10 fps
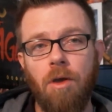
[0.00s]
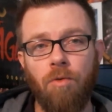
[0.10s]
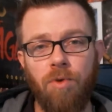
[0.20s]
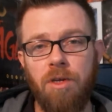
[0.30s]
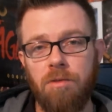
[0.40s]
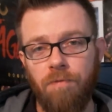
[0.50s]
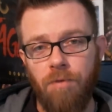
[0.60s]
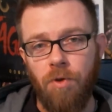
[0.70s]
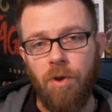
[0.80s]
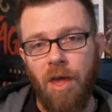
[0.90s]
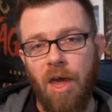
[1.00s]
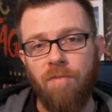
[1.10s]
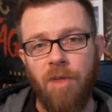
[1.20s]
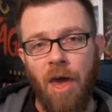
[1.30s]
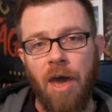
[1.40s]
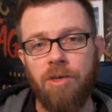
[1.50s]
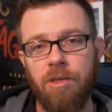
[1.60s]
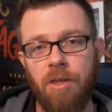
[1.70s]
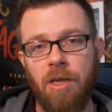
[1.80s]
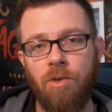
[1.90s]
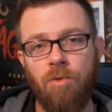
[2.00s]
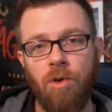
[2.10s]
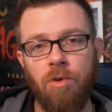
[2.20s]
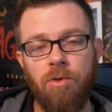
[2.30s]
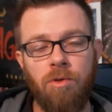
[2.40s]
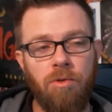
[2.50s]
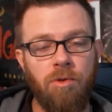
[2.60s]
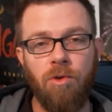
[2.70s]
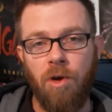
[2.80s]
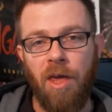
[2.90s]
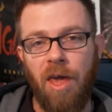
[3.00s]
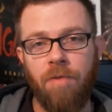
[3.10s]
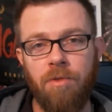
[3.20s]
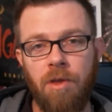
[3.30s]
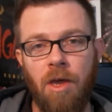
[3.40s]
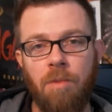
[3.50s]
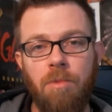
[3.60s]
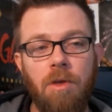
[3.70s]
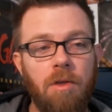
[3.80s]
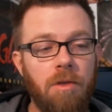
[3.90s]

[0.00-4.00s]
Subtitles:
a reason for you to have the action that you're going to have in the game.